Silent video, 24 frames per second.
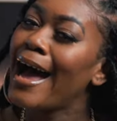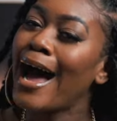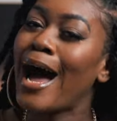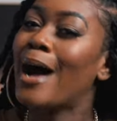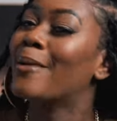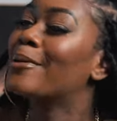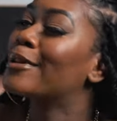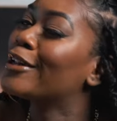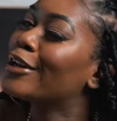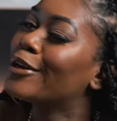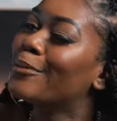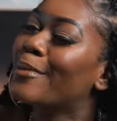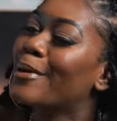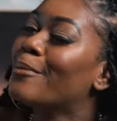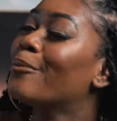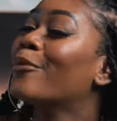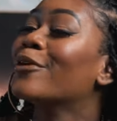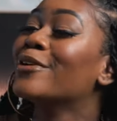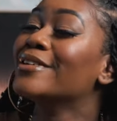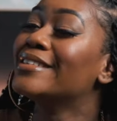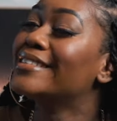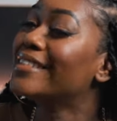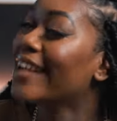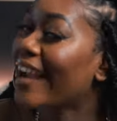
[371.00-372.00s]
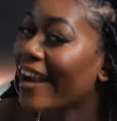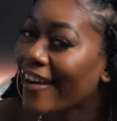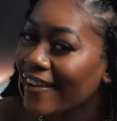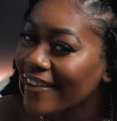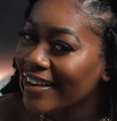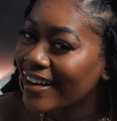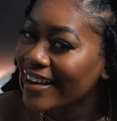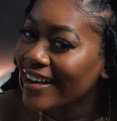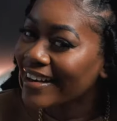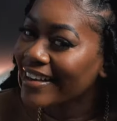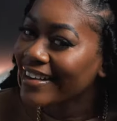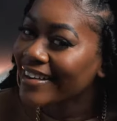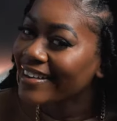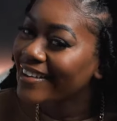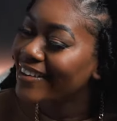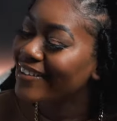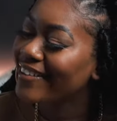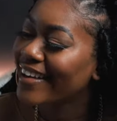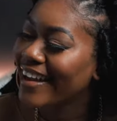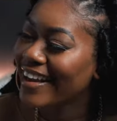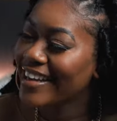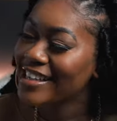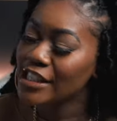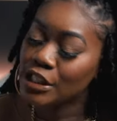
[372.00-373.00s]
I'm a little bit more daring,
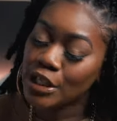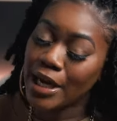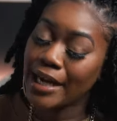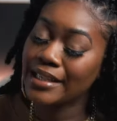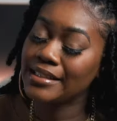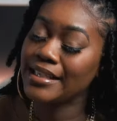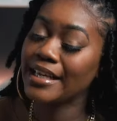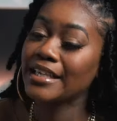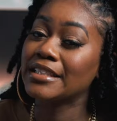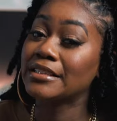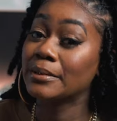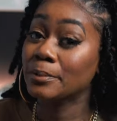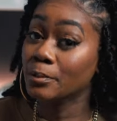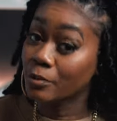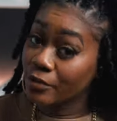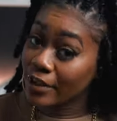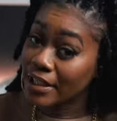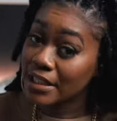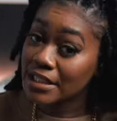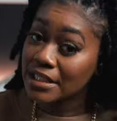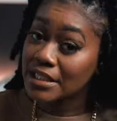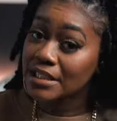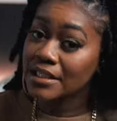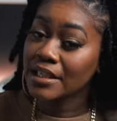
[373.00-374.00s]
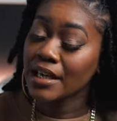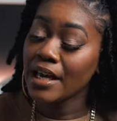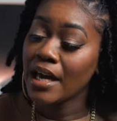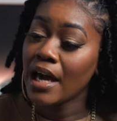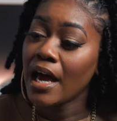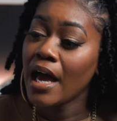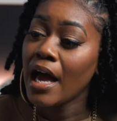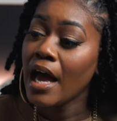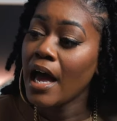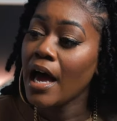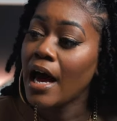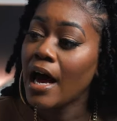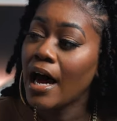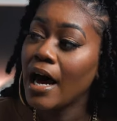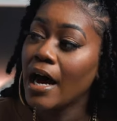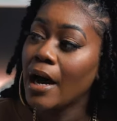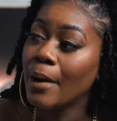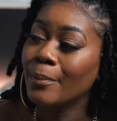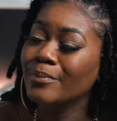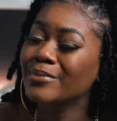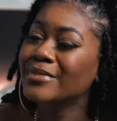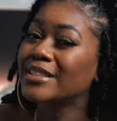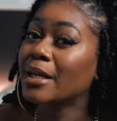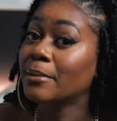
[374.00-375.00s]
okay? So I take some risk
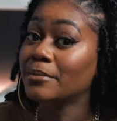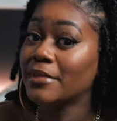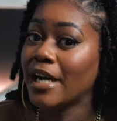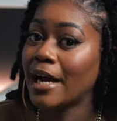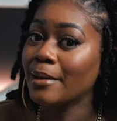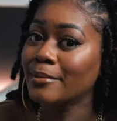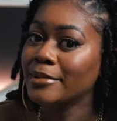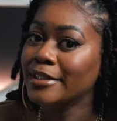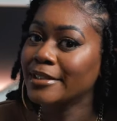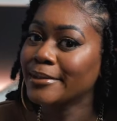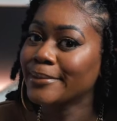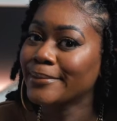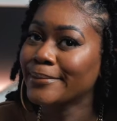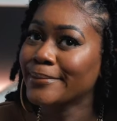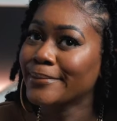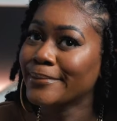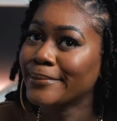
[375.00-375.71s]
sometimes.